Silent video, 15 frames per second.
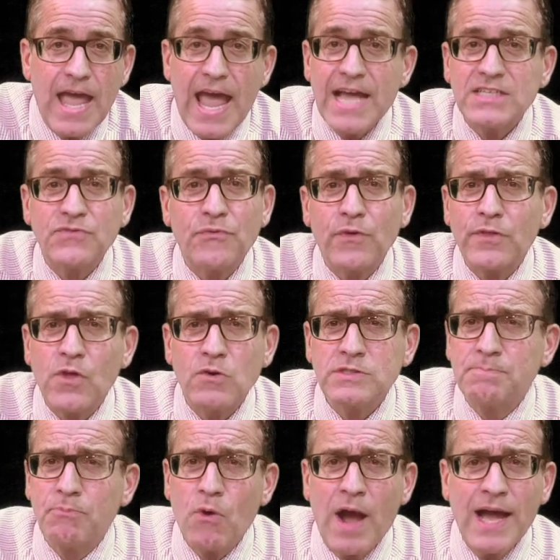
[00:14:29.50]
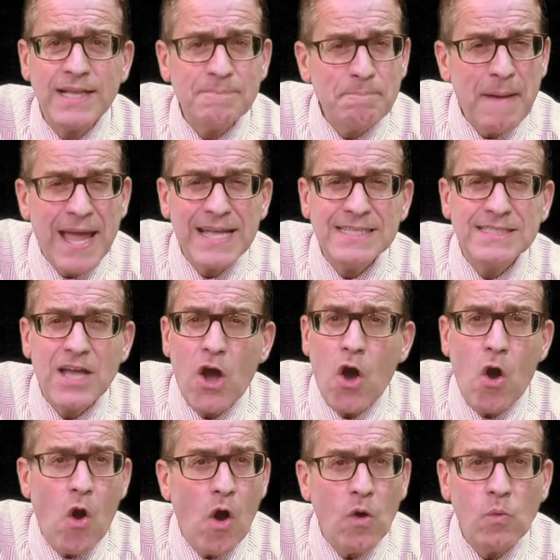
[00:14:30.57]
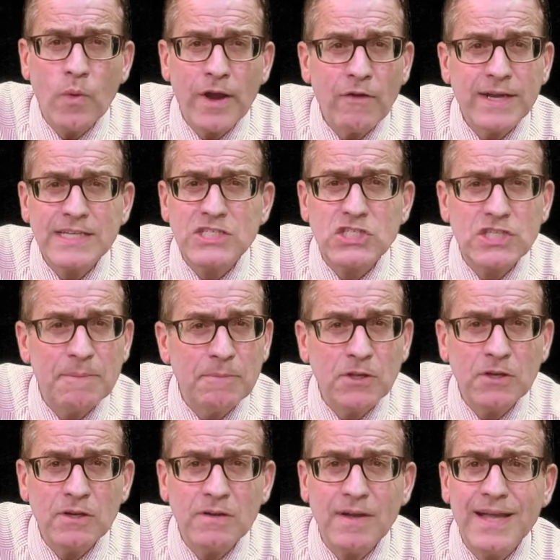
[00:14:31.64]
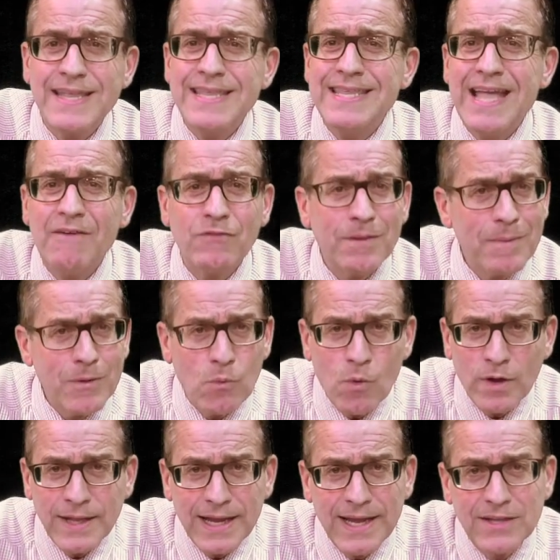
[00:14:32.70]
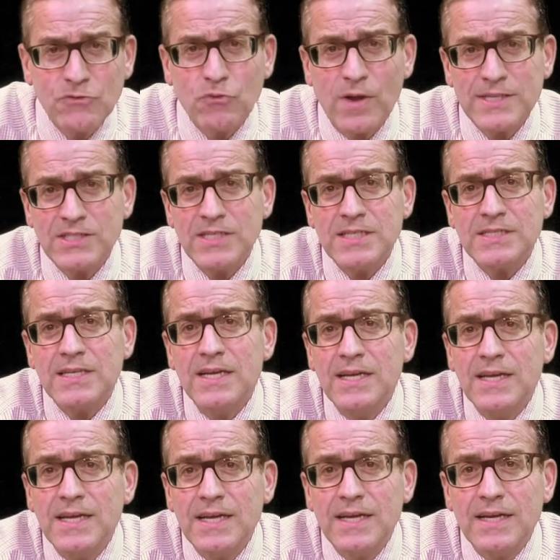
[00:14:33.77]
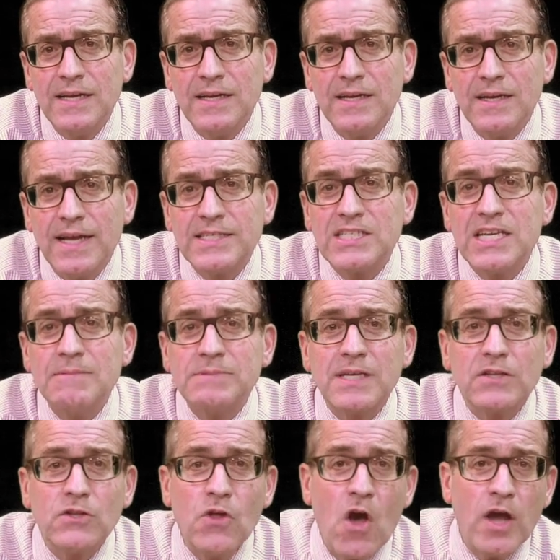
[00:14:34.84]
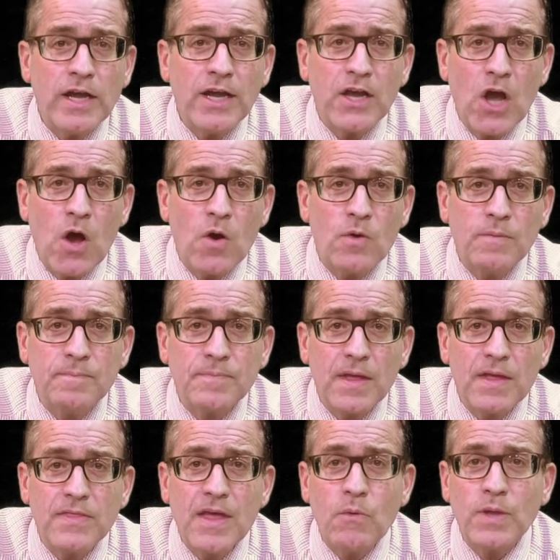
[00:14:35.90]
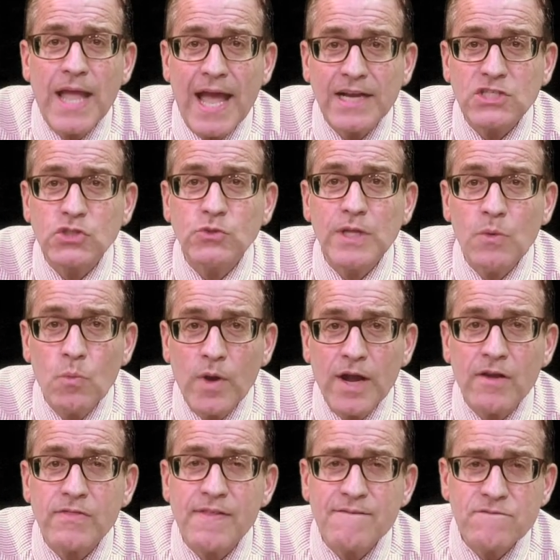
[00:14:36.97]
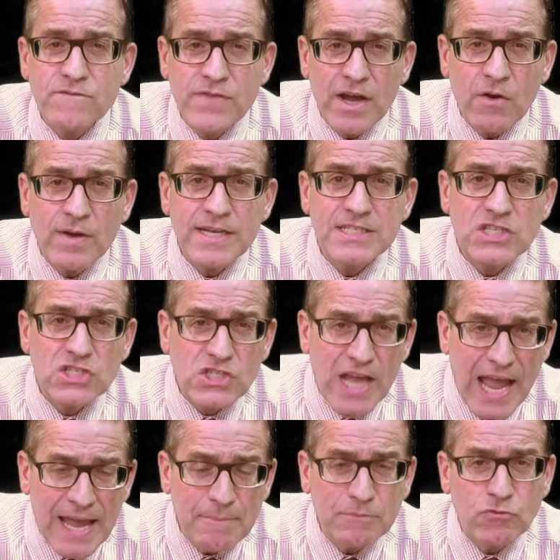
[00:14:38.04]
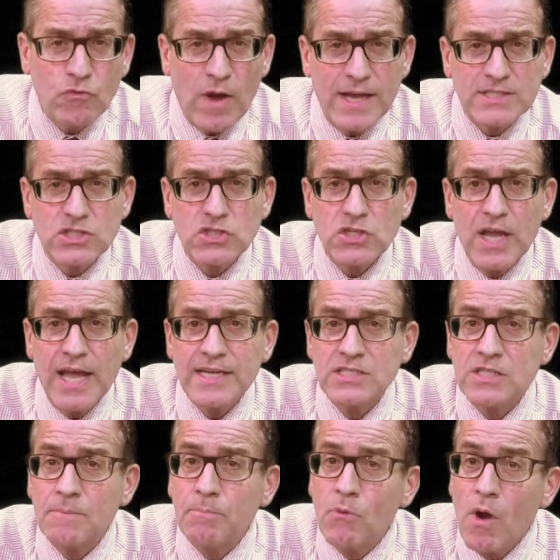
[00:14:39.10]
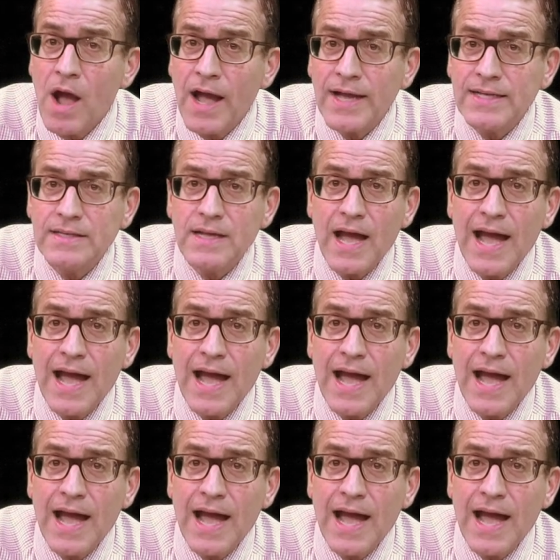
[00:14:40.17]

As for those bridesmaids, all wearing similar, never to be worn again dresses, it seems that long ago they would actually wear the very same dress as the bride,